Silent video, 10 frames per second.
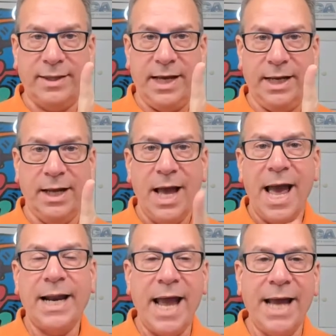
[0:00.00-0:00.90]
thing
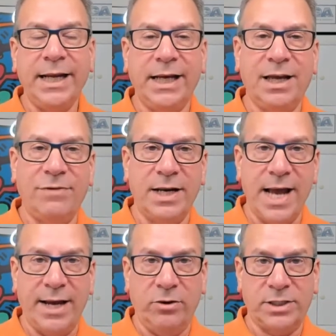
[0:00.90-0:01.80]
at any given
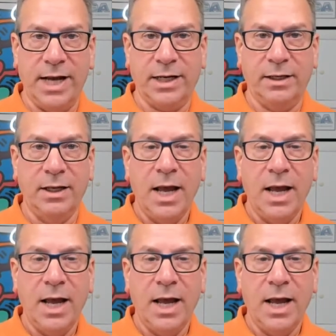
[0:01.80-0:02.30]
nanosecond.